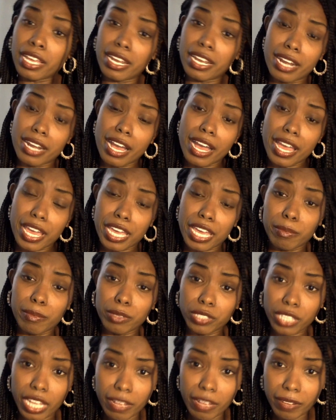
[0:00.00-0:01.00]
and not
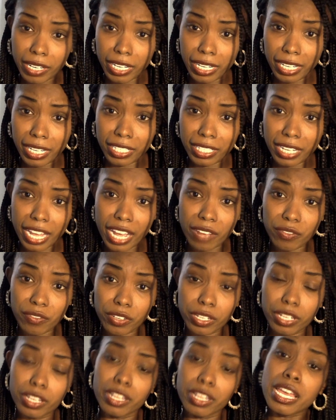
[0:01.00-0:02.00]
able to have a connection to
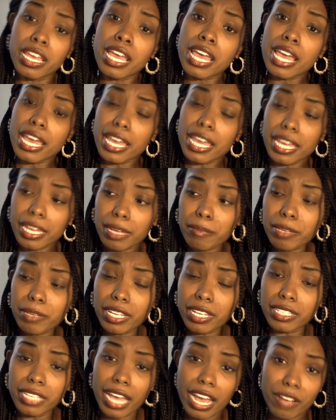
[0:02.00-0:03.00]
Africa, and
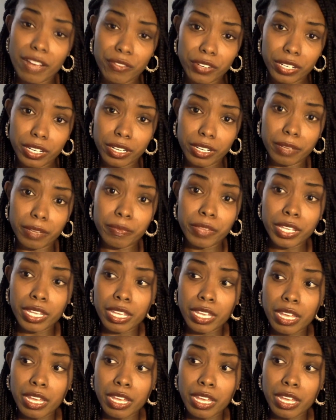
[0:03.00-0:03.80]
because Africa